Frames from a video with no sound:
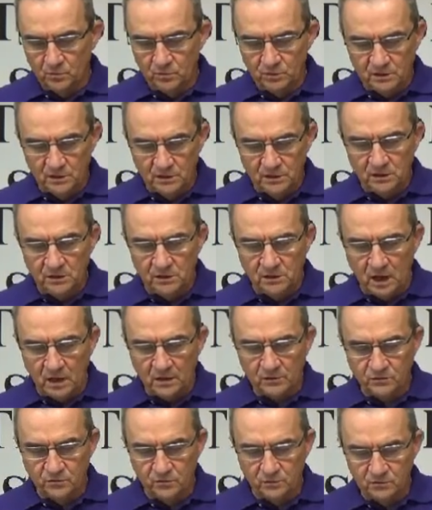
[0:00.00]
within the
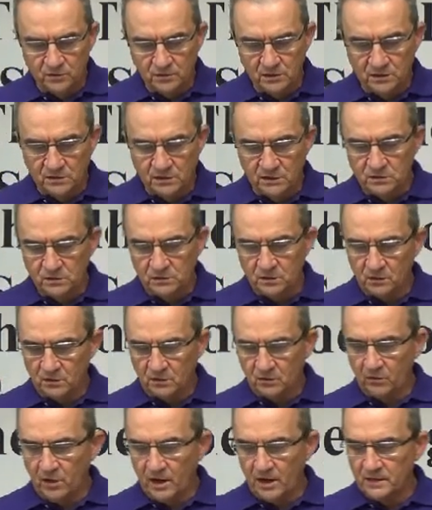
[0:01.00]
doctrinal teachings
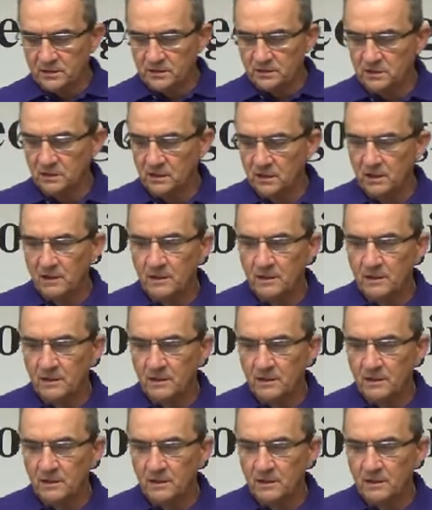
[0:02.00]
on Christ.